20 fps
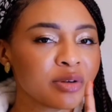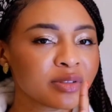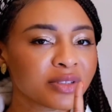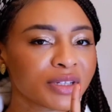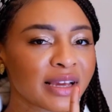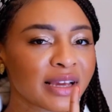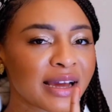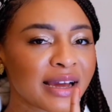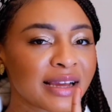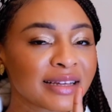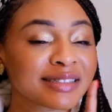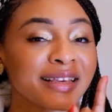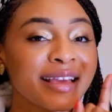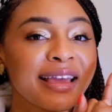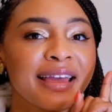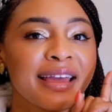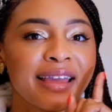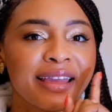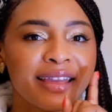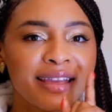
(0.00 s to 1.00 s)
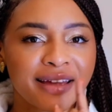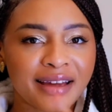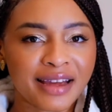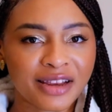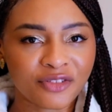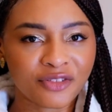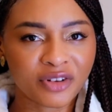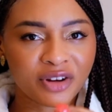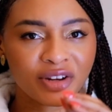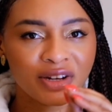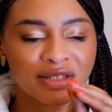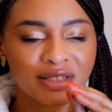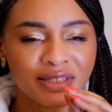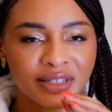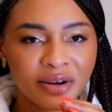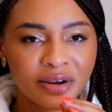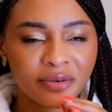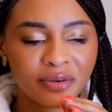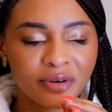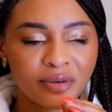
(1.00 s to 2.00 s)
Those guys, a hydrating
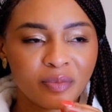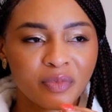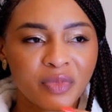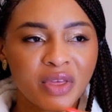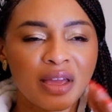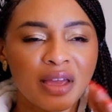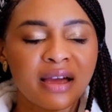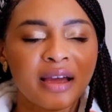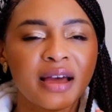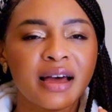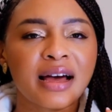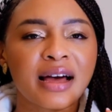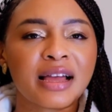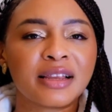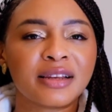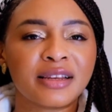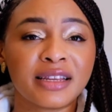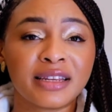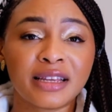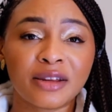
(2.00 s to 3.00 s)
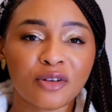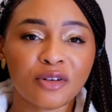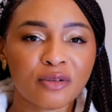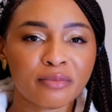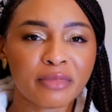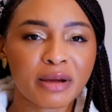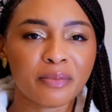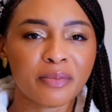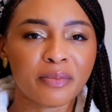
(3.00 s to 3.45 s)
serum. I lay down on my